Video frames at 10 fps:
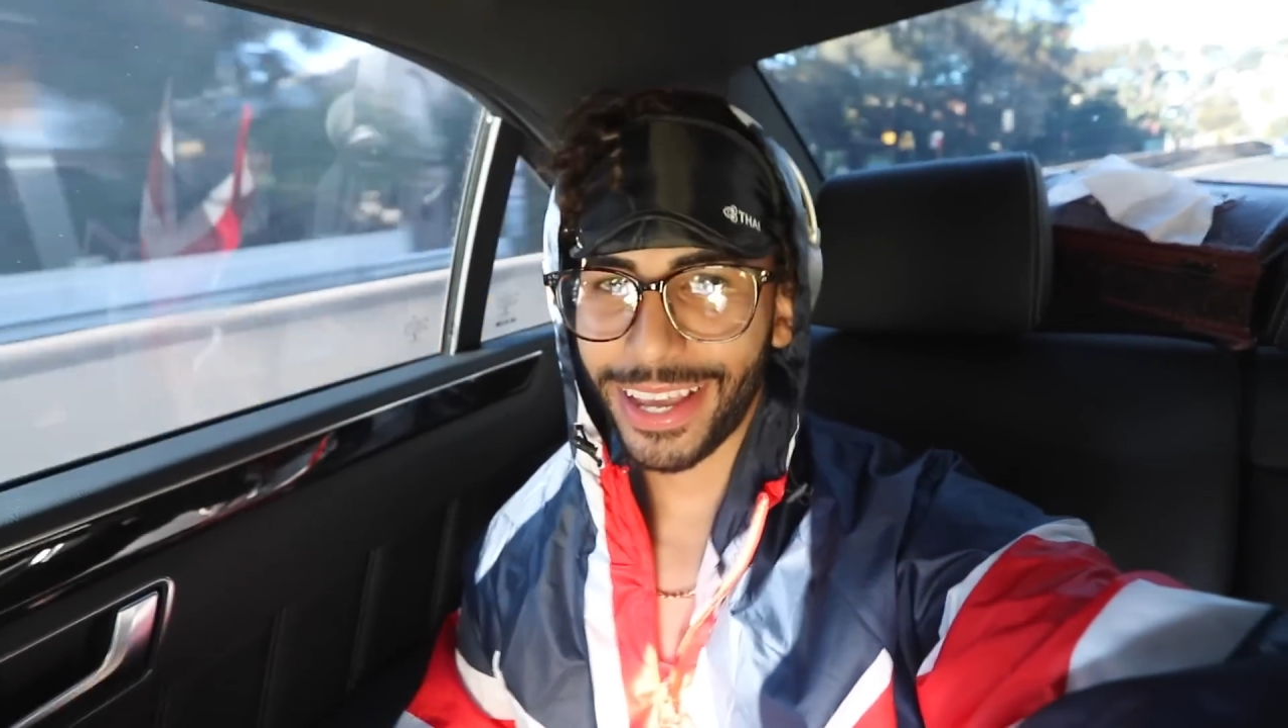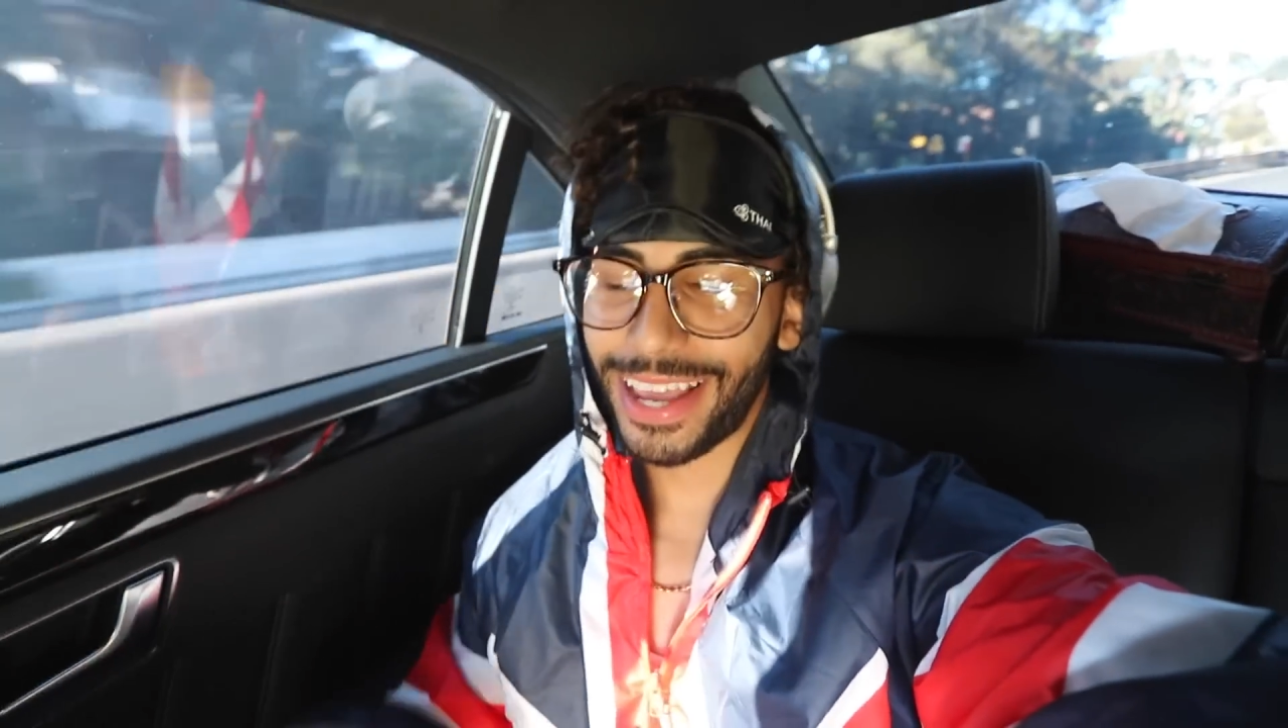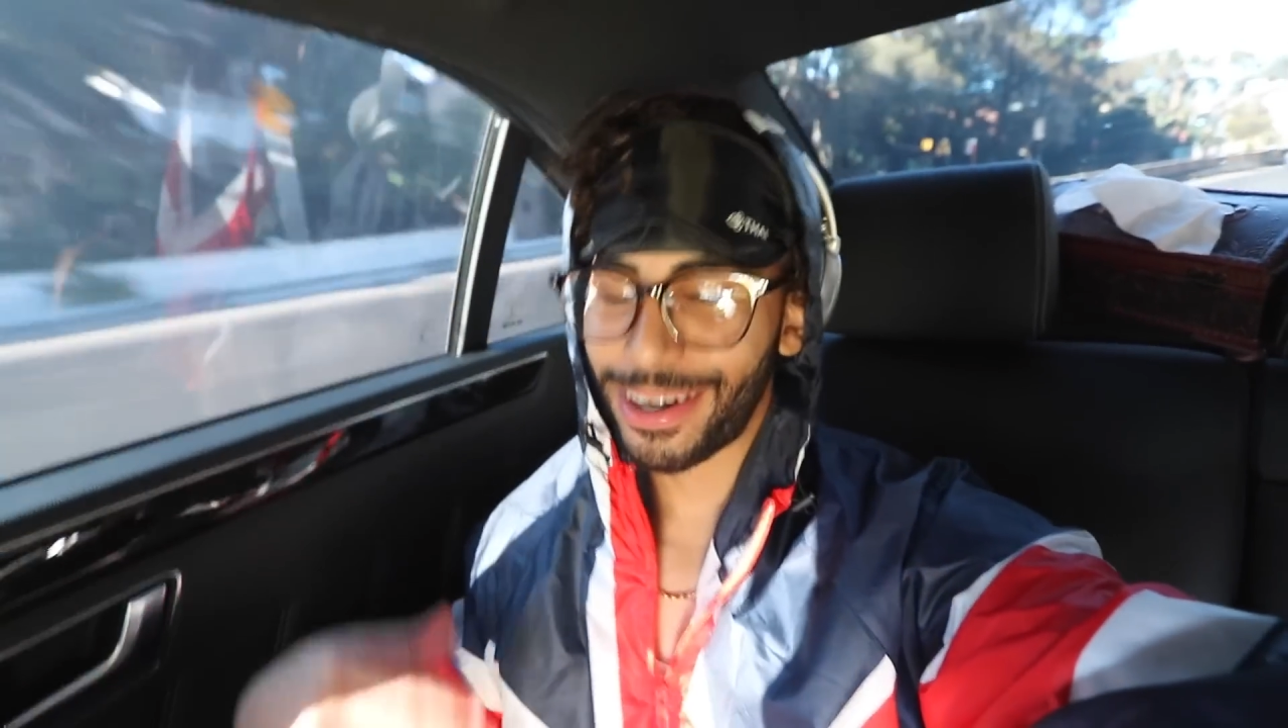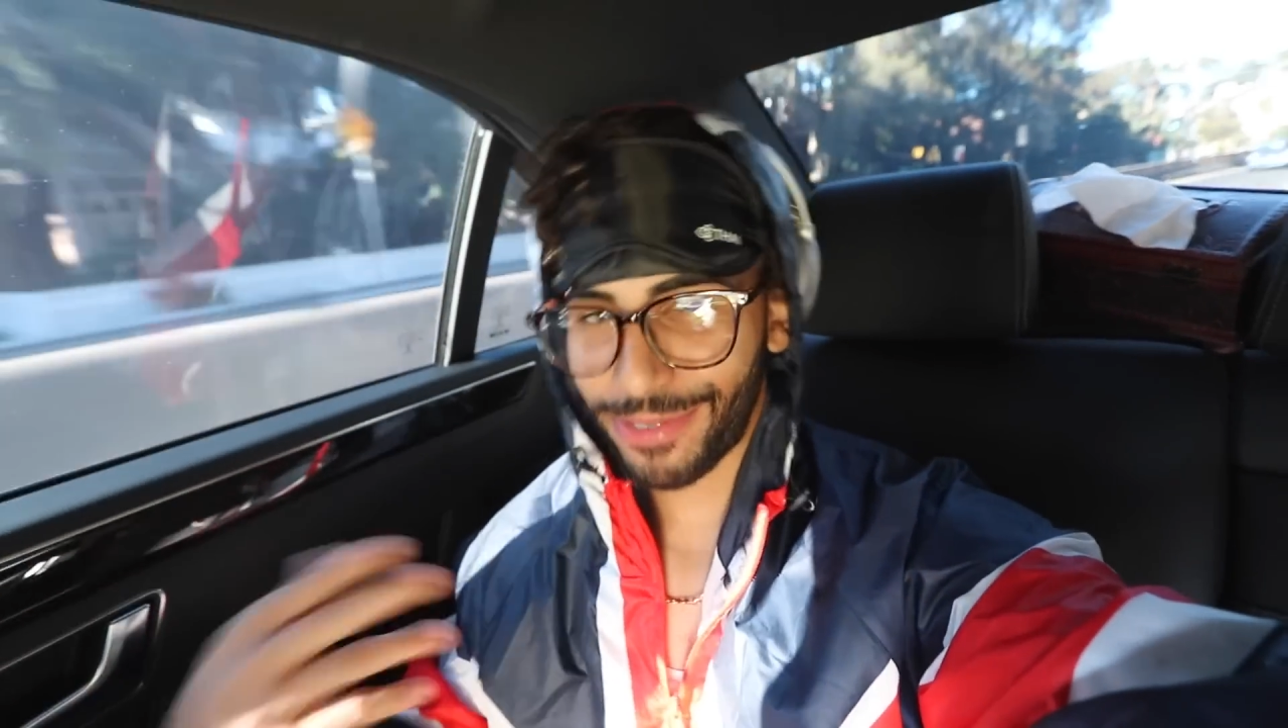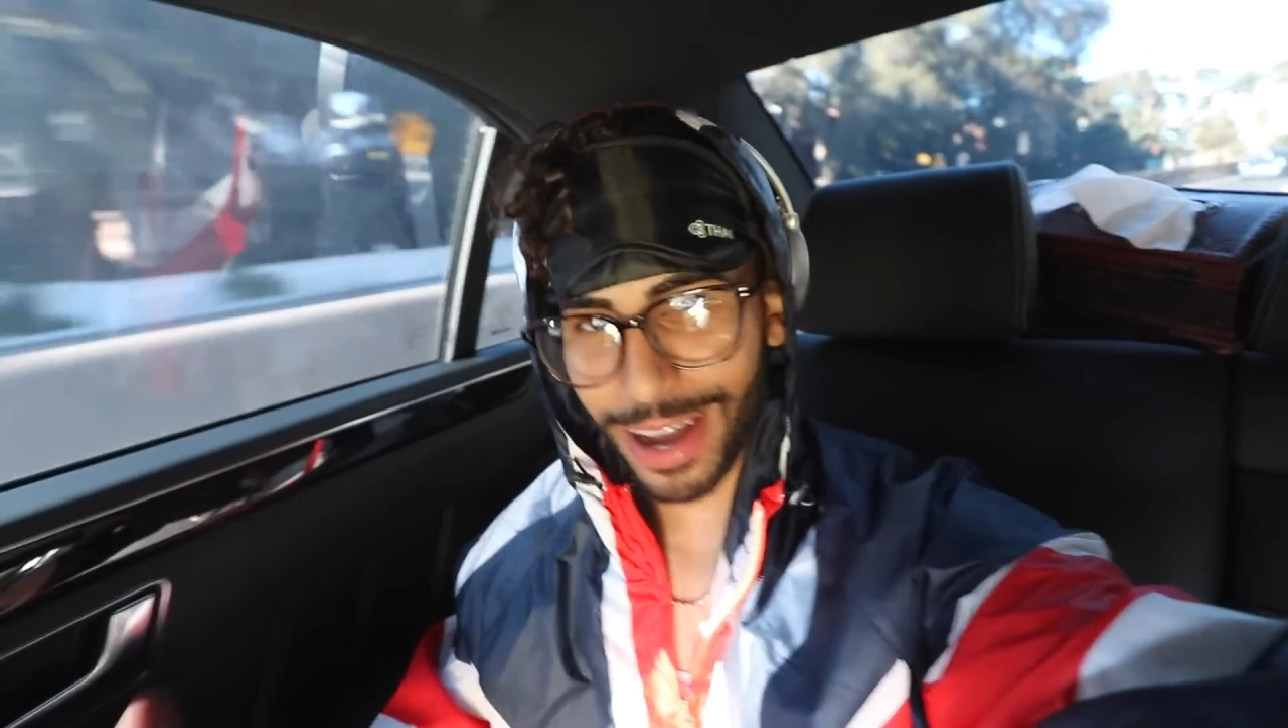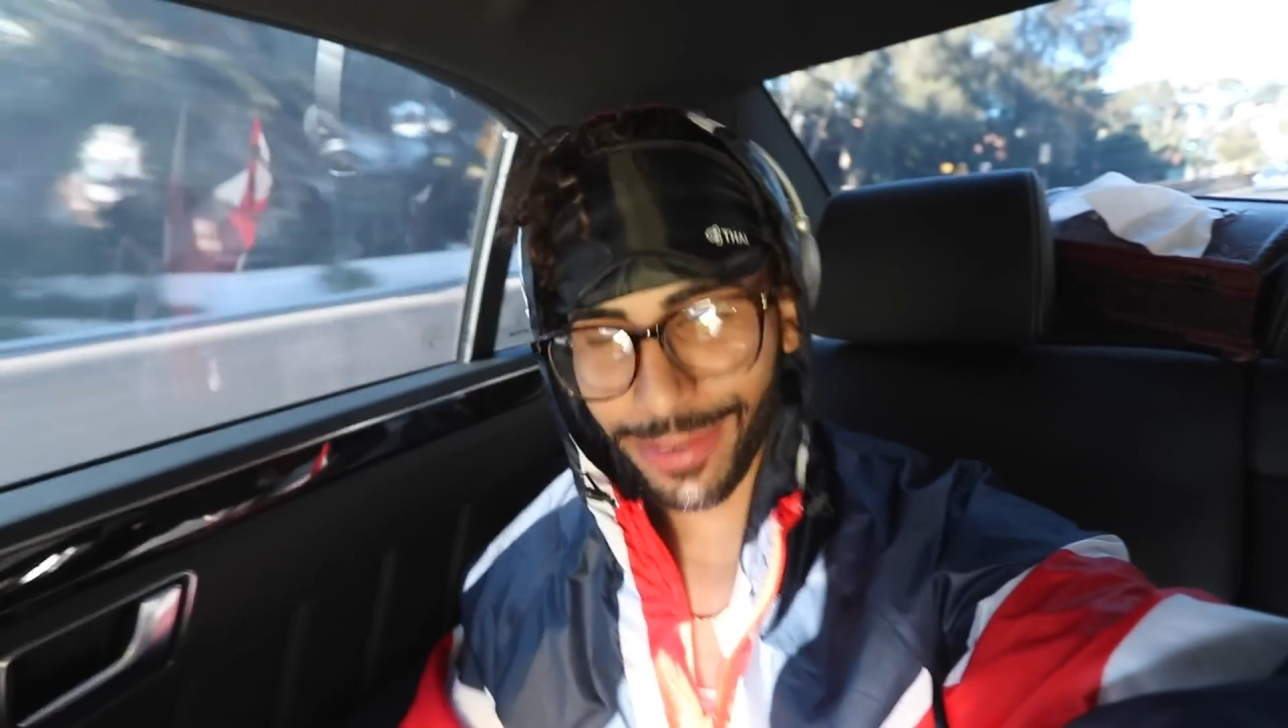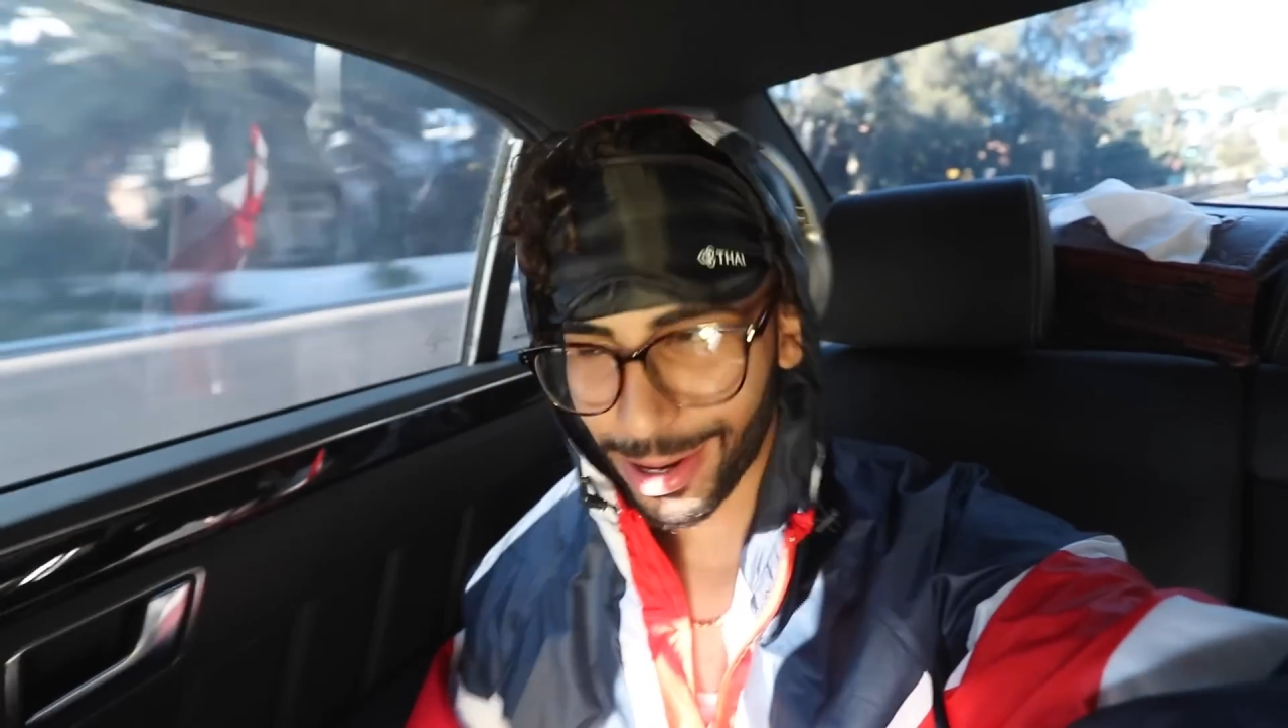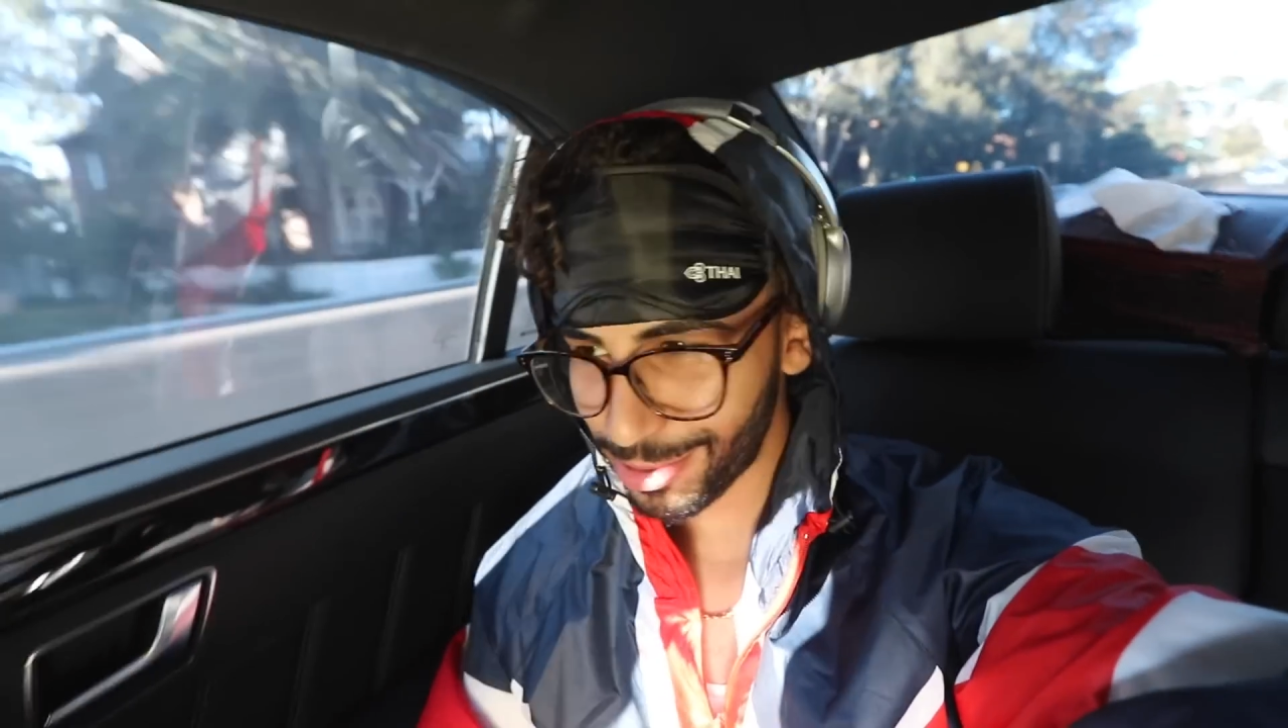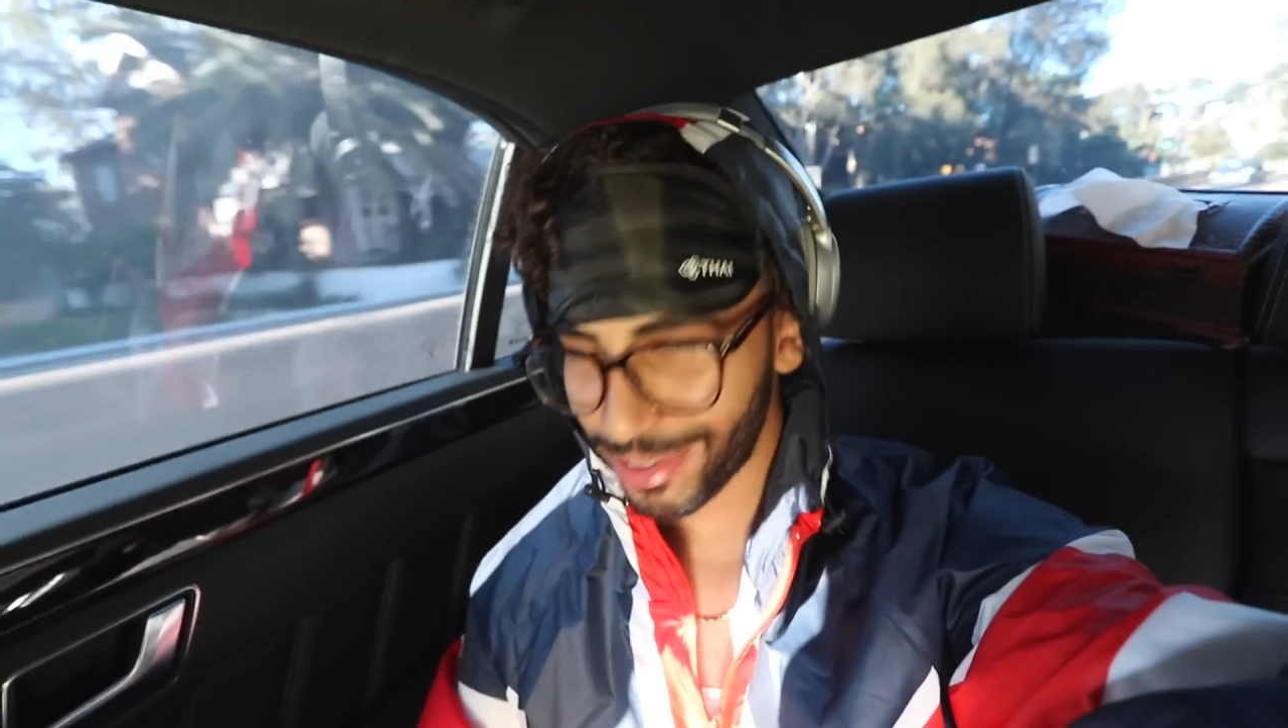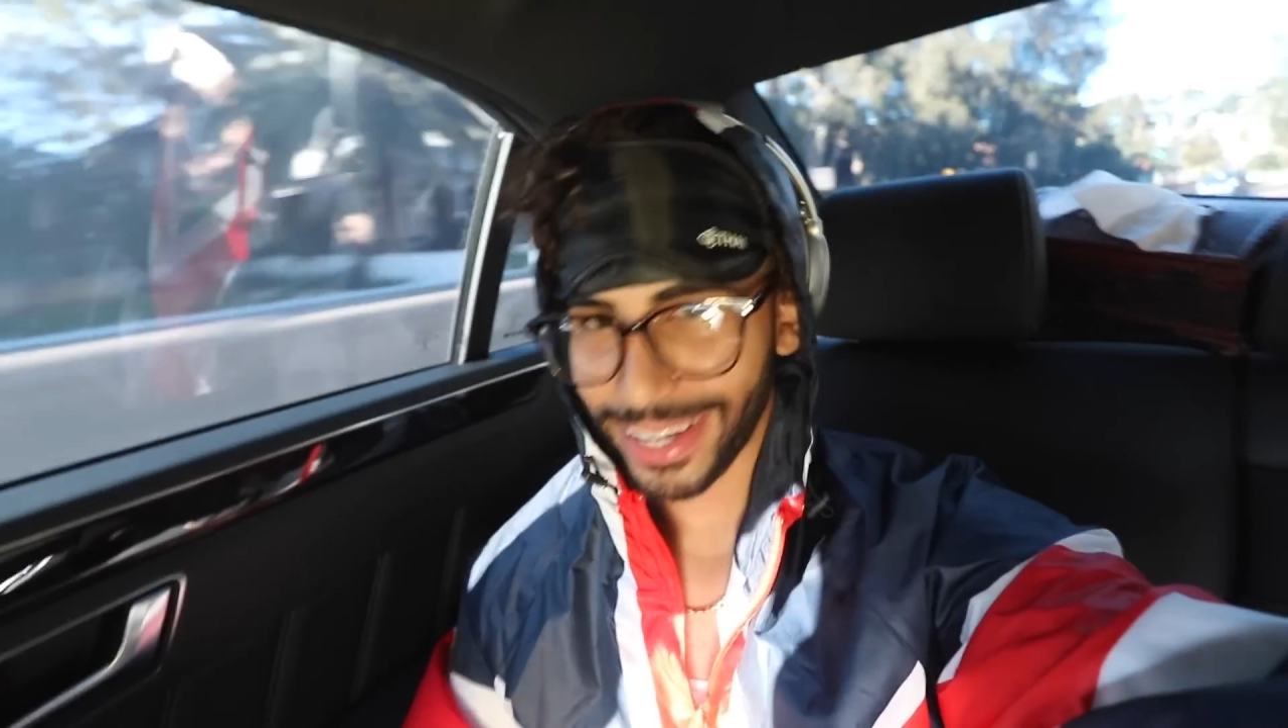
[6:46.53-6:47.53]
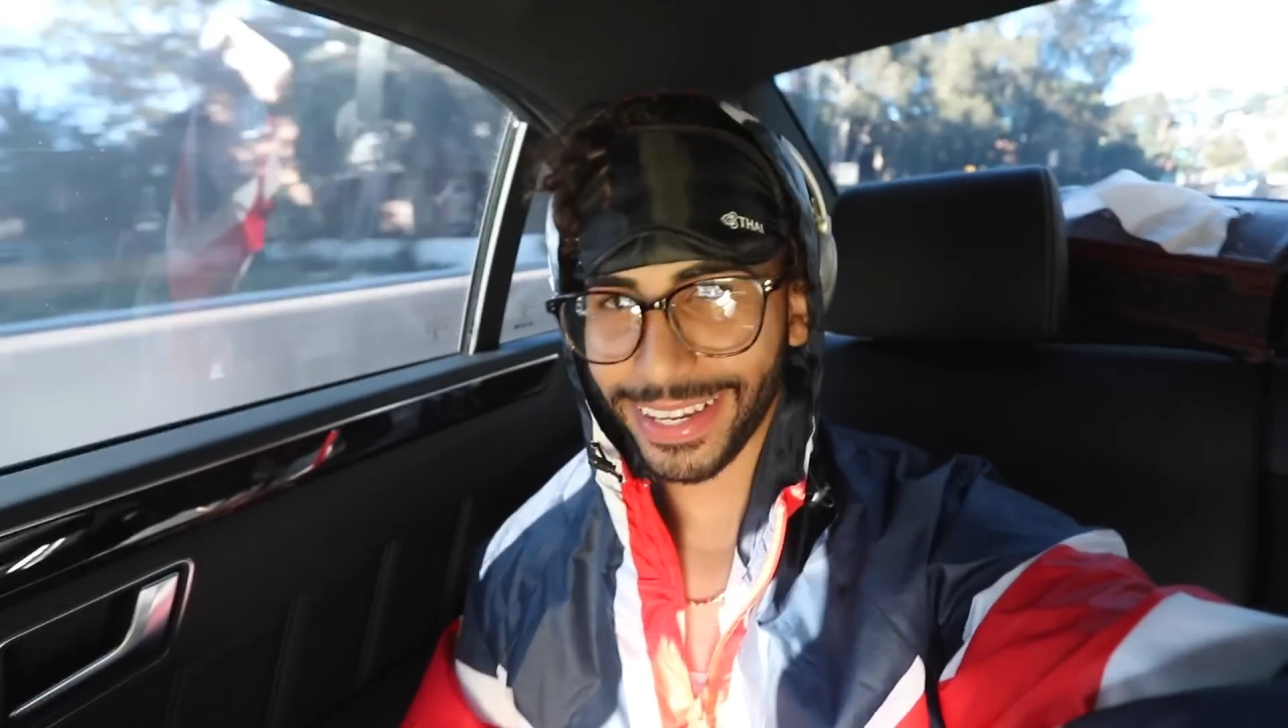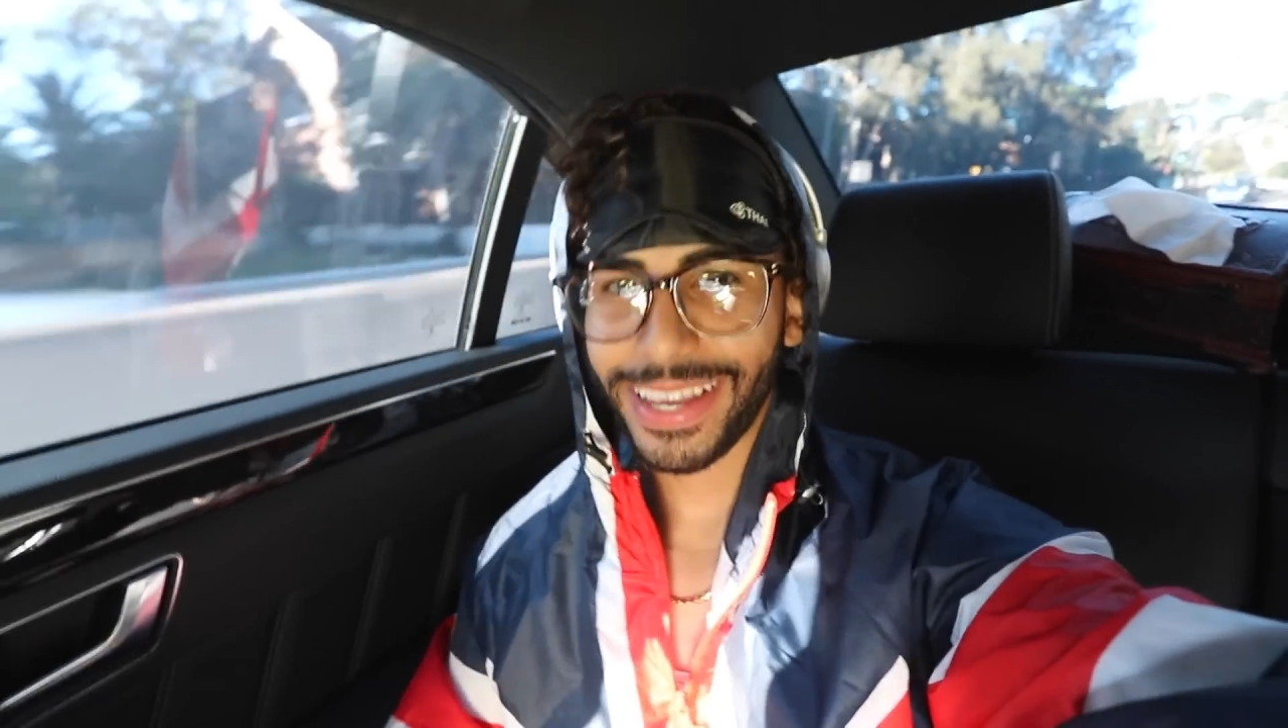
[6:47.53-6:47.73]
and a 5-hour flight